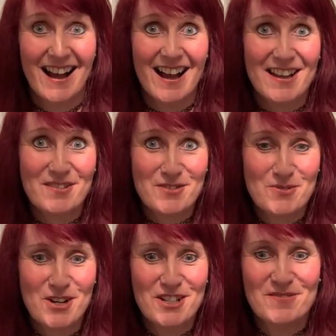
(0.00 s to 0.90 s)
Hi
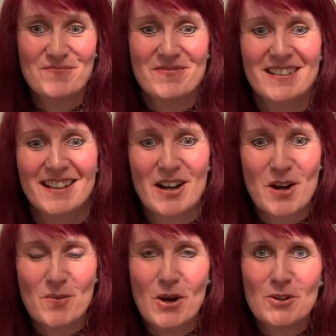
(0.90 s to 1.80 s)
everyone,
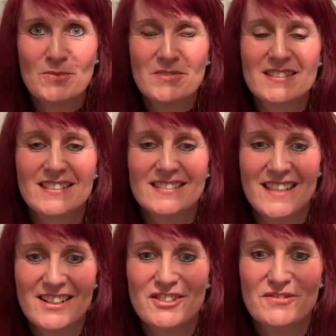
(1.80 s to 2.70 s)
welcome to the
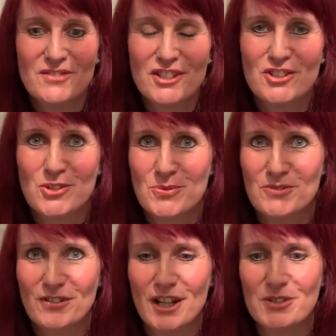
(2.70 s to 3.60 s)
second virtual
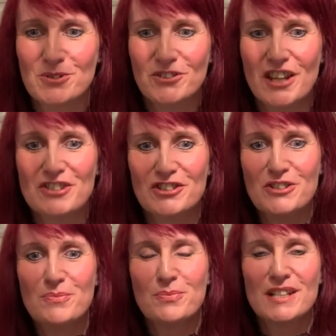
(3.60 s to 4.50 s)
vinyl
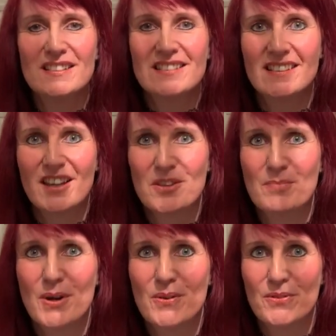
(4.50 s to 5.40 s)
session, bringing together
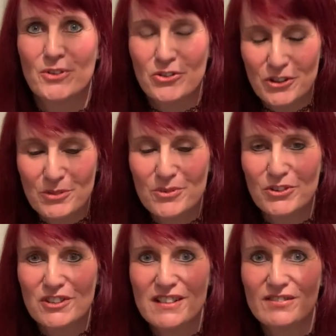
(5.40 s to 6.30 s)
both Nottingham
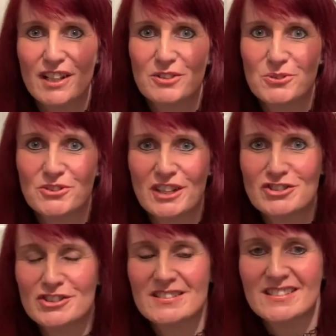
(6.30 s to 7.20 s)
Sunday vinyl
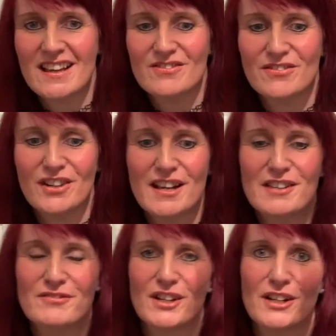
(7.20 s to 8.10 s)
sessions and
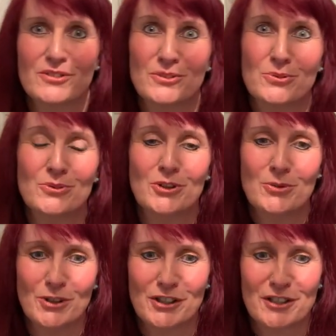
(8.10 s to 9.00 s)
Flying Vinyl
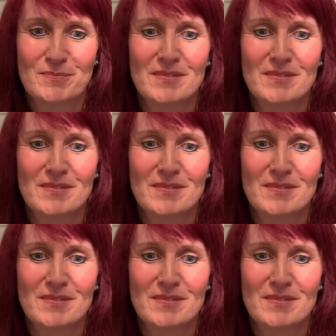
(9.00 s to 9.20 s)
Newark.